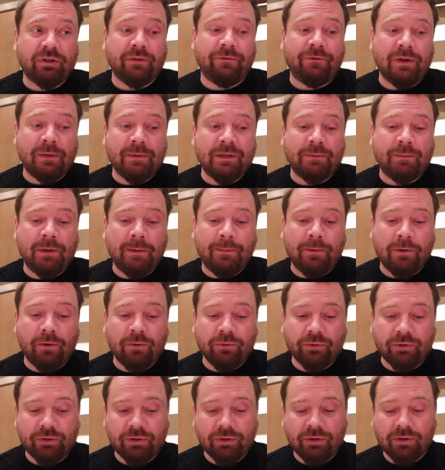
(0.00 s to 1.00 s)
of famous
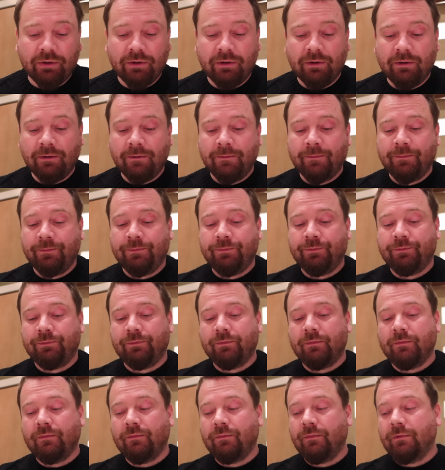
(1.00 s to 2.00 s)
people's.
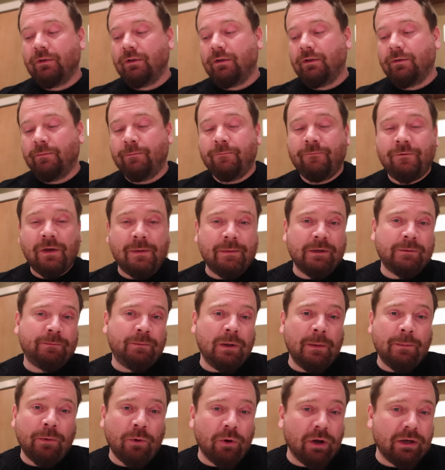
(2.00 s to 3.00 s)
Famous
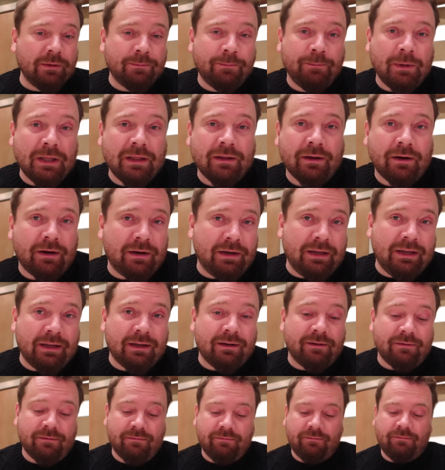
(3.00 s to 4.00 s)
people who had been there and
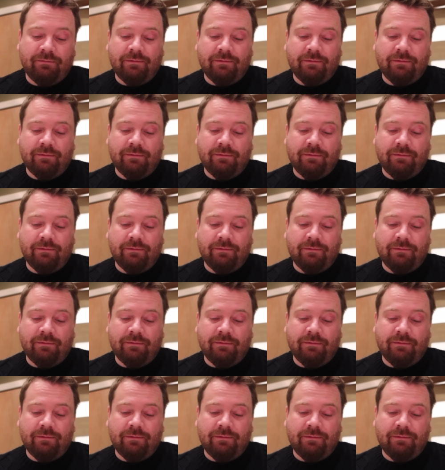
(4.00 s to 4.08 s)
eaten